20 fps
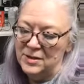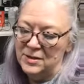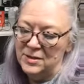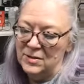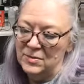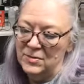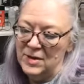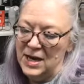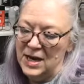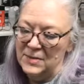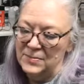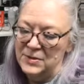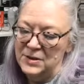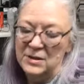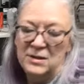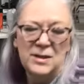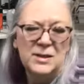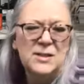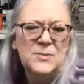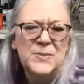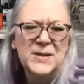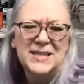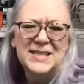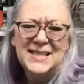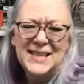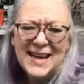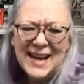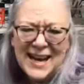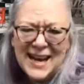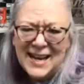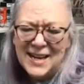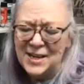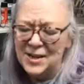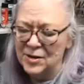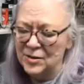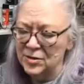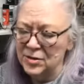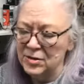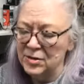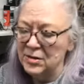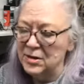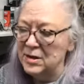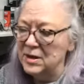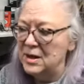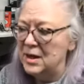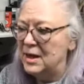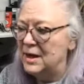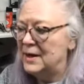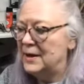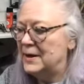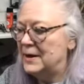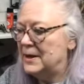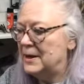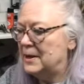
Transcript: who does absolutely spectacular